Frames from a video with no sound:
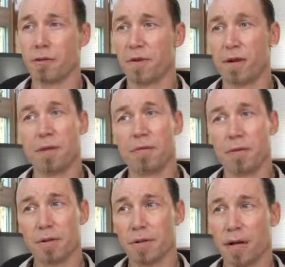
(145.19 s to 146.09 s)
very
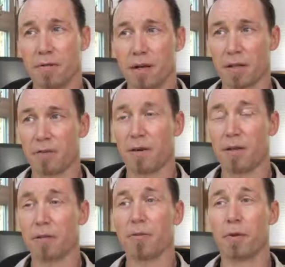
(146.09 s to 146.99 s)
different side effects, very
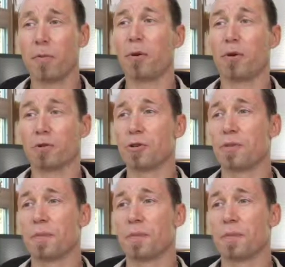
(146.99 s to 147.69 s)
different approach.